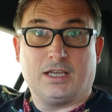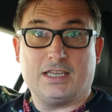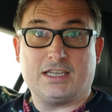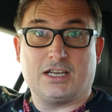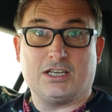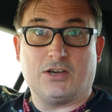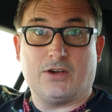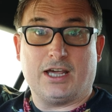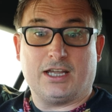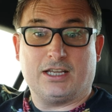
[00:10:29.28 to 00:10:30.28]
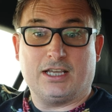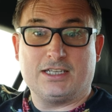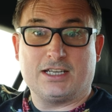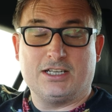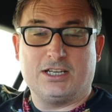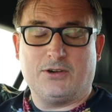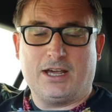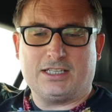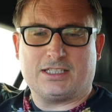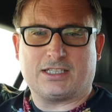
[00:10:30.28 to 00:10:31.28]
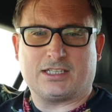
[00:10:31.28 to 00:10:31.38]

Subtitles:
Is he going to do it? Is he going to do it?